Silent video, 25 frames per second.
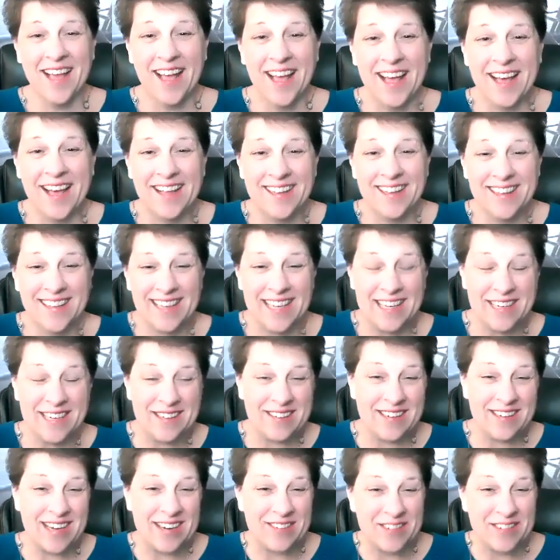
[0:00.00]

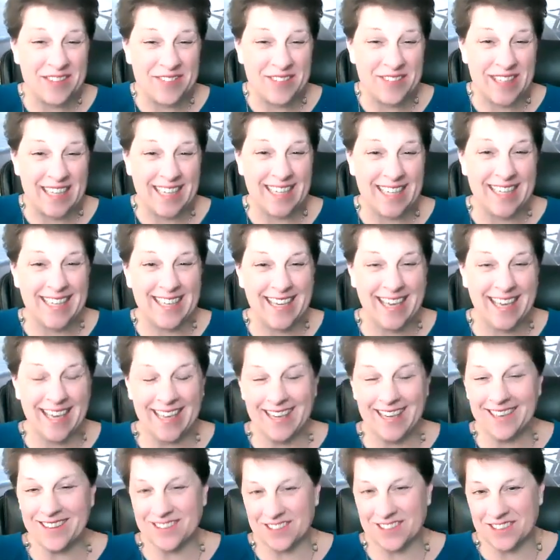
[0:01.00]
Hello, everybody.
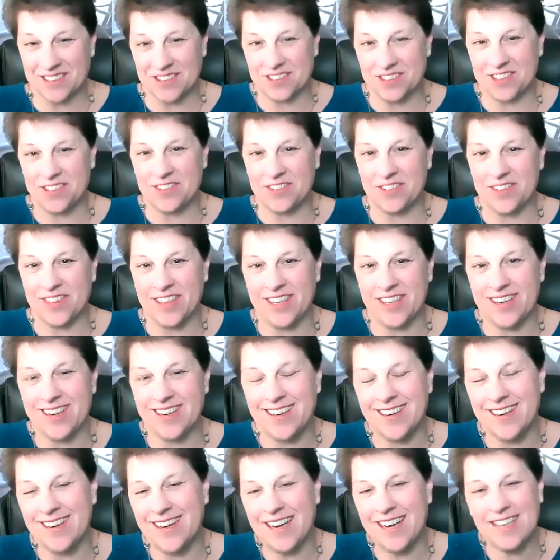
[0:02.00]
Kay Crystal Griffith
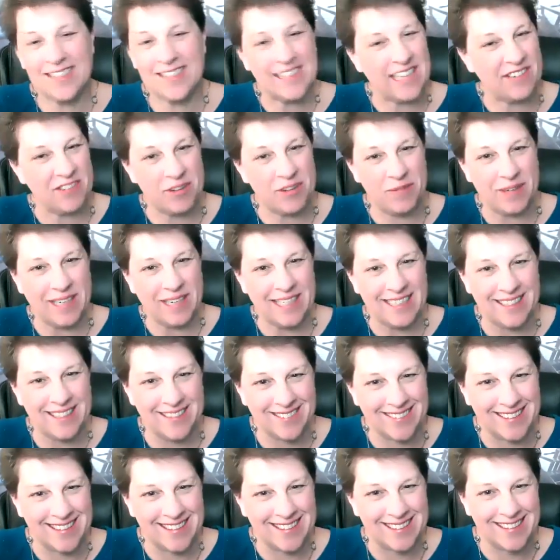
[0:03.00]
here. How's everybody
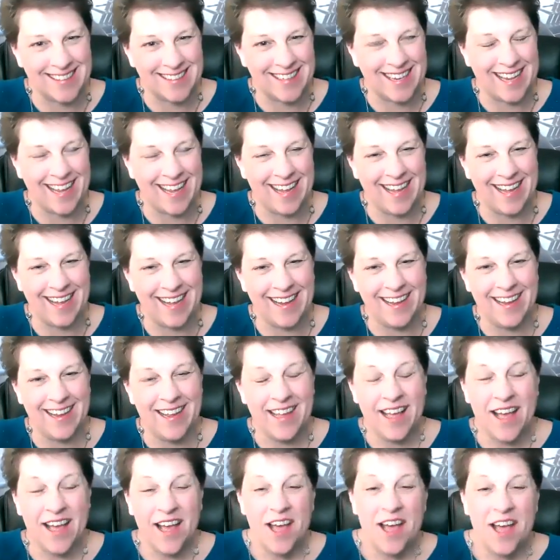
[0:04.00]
doing today?
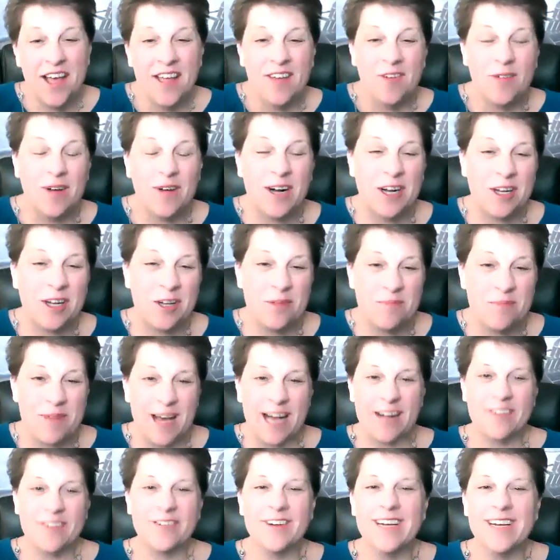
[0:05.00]
Welcome
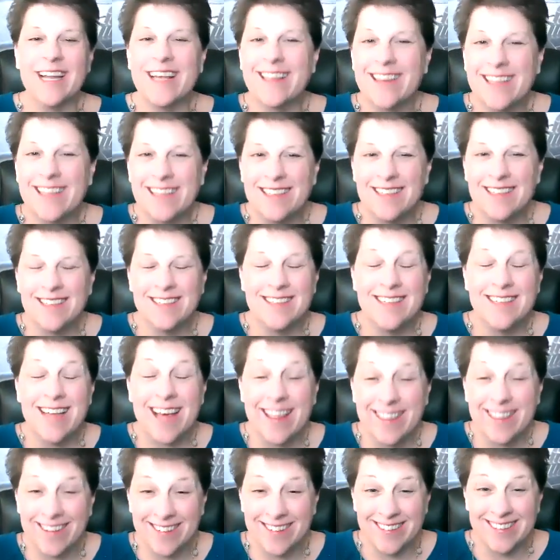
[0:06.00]
back for
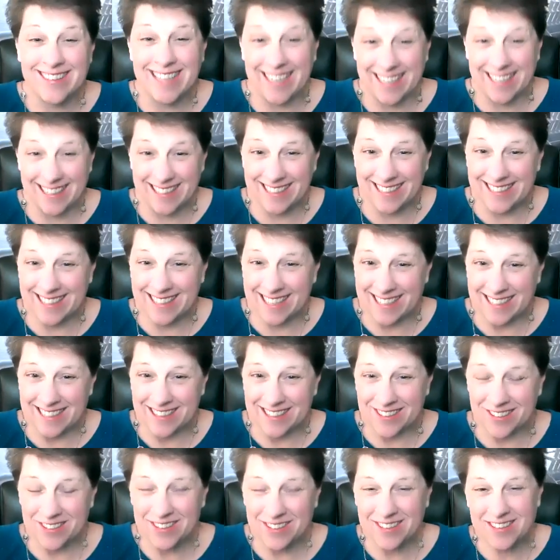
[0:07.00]
another daily
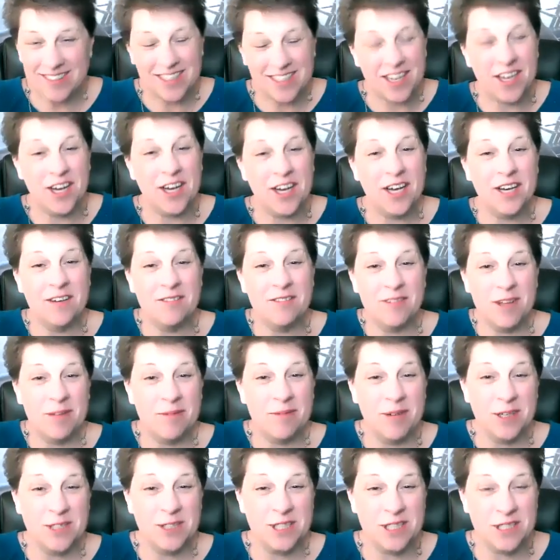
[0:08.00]
digest of
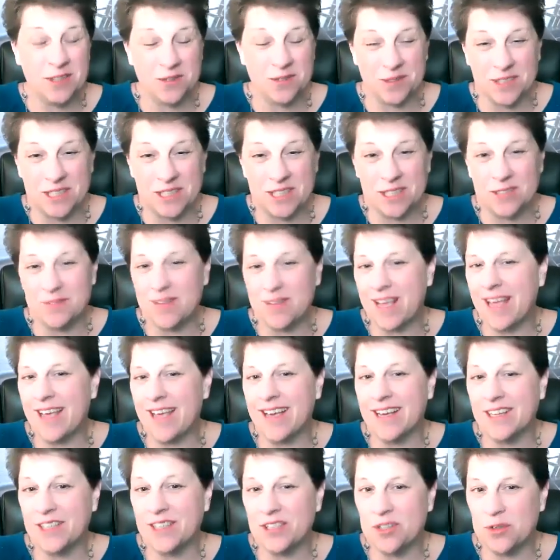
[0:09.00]
emotions, wisdom,
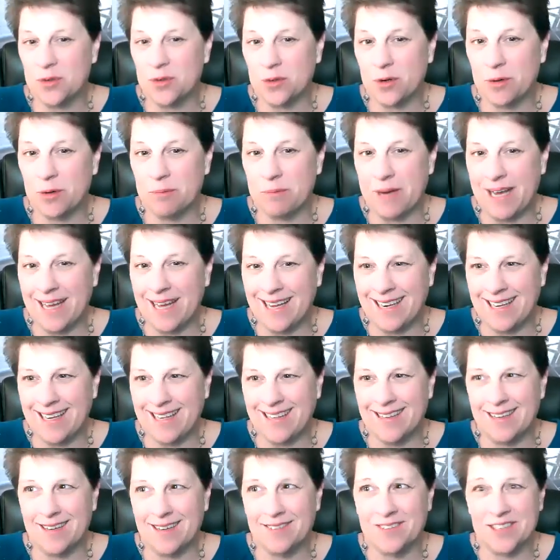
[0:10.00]
and your body.
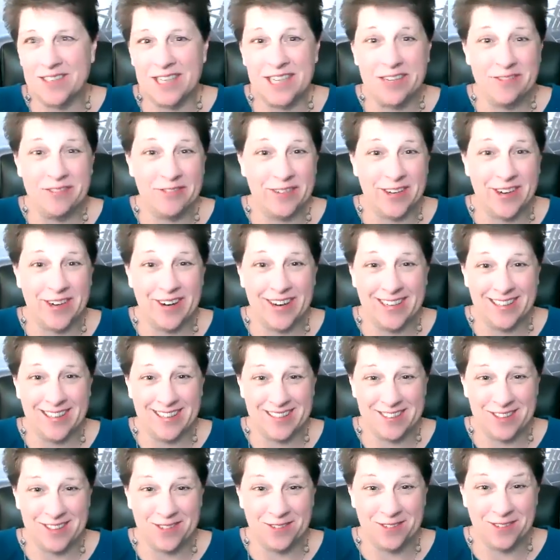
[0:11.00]
I'm trying to figure out
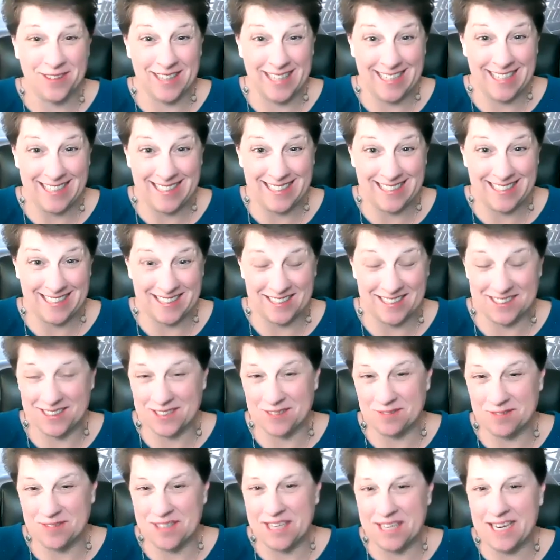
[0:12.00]
this new light
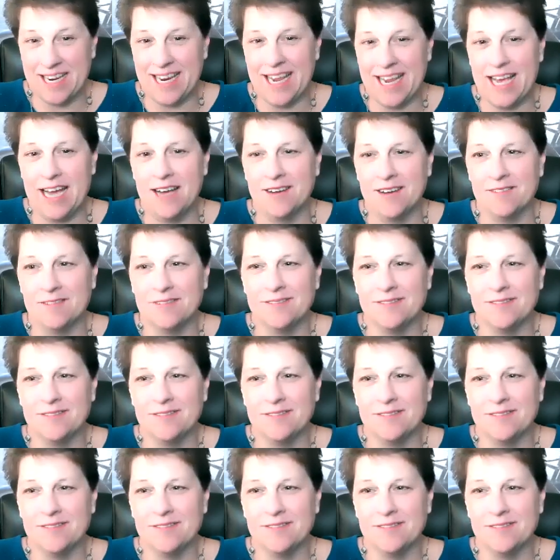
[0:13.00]
system that I have.